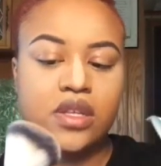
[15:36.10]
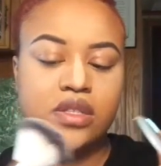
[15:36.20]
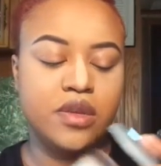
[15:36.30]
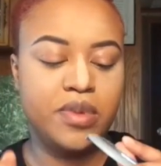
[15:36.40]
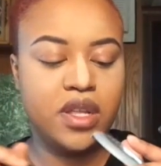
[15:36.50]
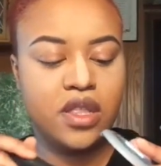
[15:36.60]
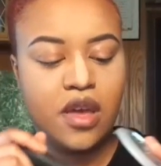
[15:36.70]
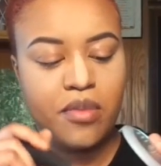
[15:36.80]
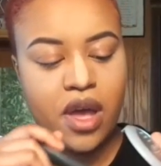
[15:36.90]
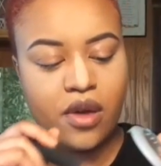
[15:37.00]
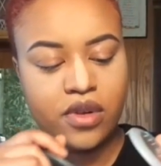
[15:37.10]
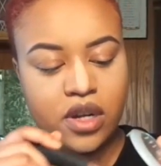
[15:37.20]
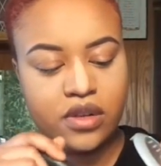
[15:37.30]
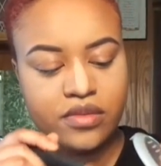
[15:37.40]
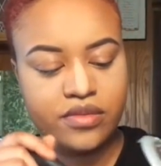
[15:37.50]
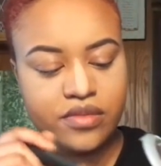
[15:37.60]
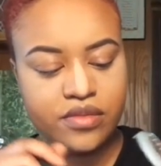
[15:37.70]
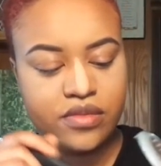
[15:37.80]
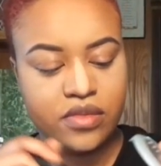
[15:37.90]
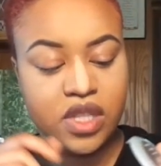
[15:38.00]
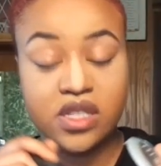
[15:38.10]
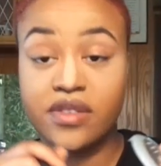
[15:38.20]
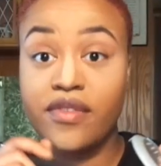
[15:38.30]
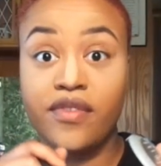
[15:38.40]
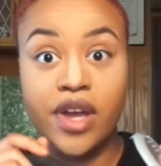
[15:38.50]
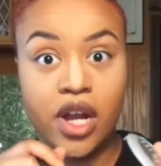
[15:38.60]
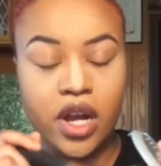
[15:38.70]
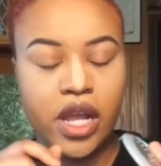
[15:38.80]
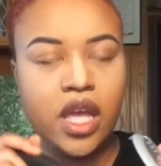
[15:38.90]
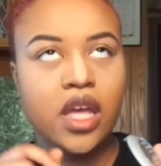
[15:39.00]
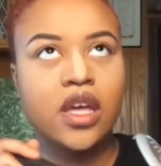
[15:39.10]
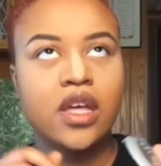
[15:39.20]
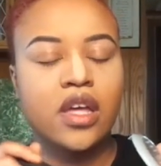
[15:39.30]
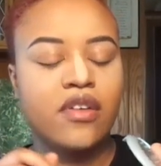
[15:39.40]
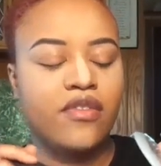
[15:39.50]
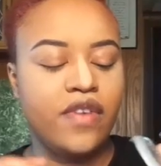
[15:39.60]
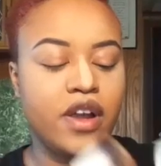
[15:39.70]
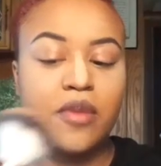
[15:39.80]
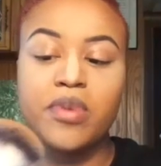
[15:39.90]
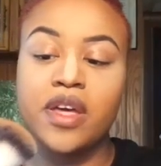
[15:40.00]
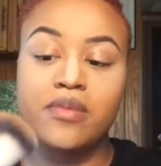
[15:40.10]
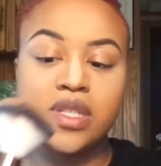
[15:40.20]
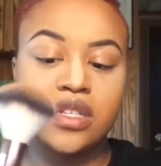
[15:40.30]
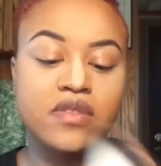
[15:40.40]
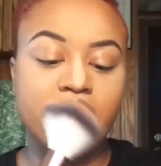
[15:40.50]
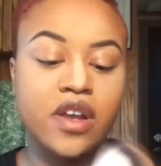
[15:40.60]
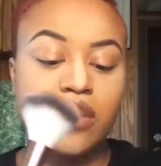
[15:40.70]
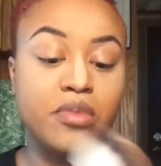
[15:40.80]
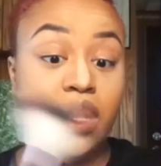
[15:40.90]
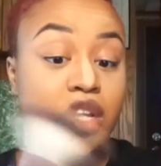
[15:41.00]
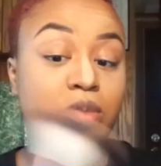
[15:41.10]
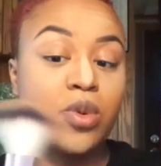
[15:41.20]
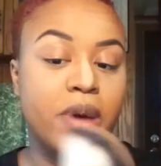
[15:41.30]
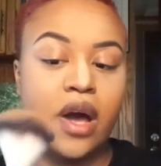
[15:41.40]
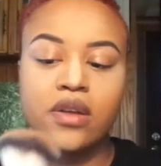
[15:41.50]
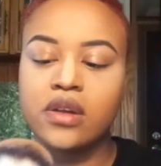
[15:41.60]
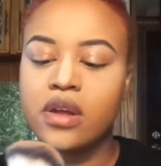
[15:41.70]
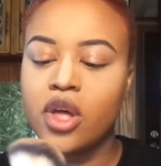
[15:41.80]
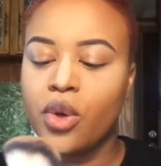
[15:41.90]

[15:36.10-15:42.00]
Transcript: dip it in that powder. This is a very, very pigmented, very blendable powder.